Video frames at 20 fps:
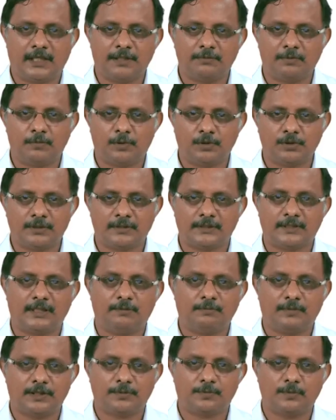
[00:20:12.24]
animal produces the
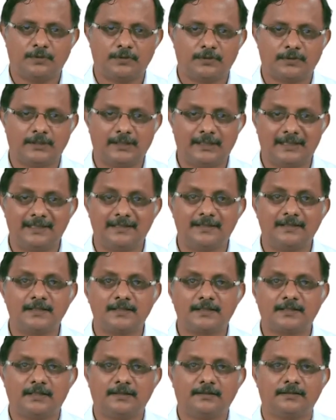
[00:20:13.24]
same response. It
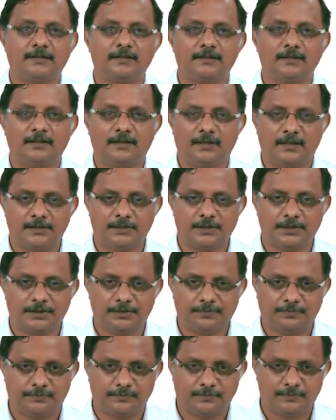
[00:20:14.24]
learns that
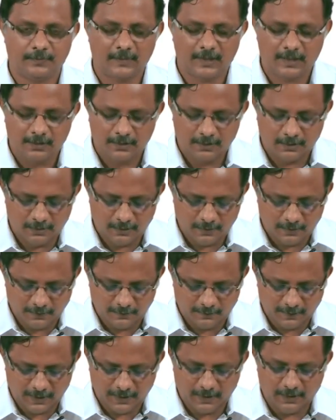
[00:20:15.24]
relationship.
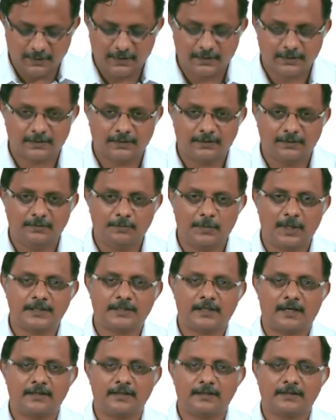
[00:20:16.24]
Whereas,
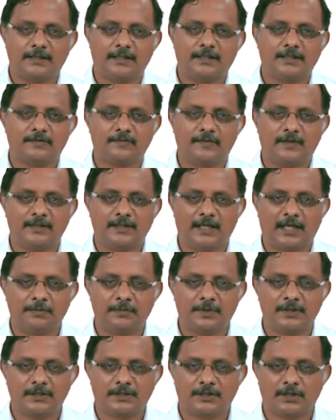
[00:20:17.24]
imagine another case where the
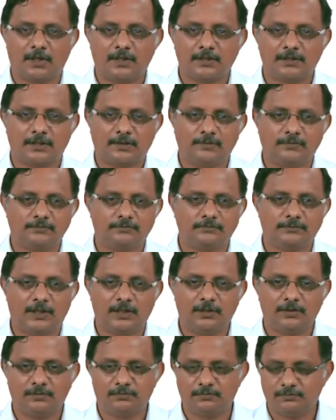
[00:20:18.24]
animal saw some, I
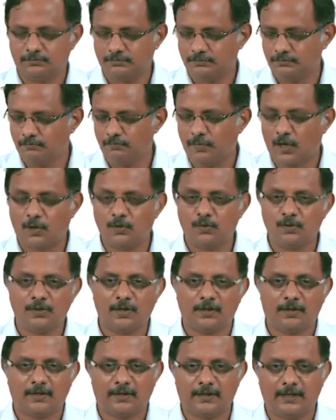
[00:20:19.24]
don't know, brown
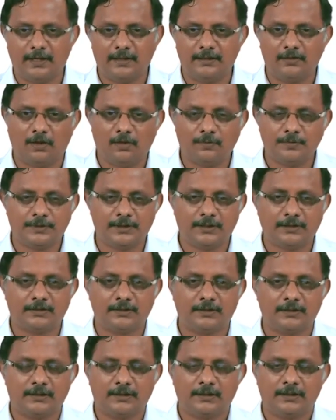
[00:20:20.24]
or a red object
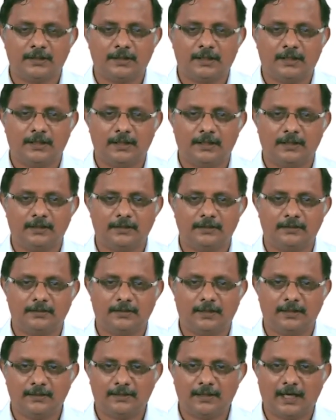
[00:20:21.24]

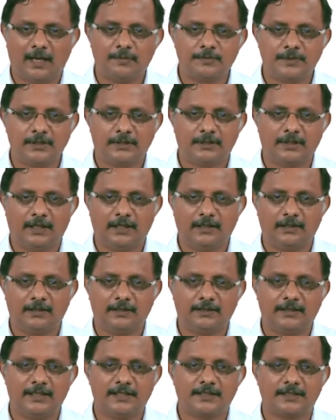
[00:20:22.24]
and grabs it and
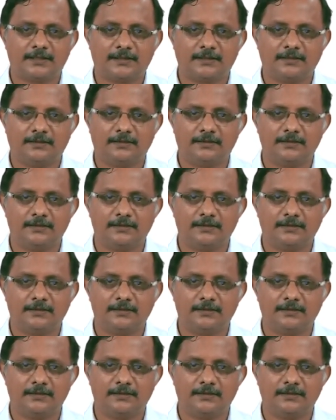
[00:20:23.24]
it gets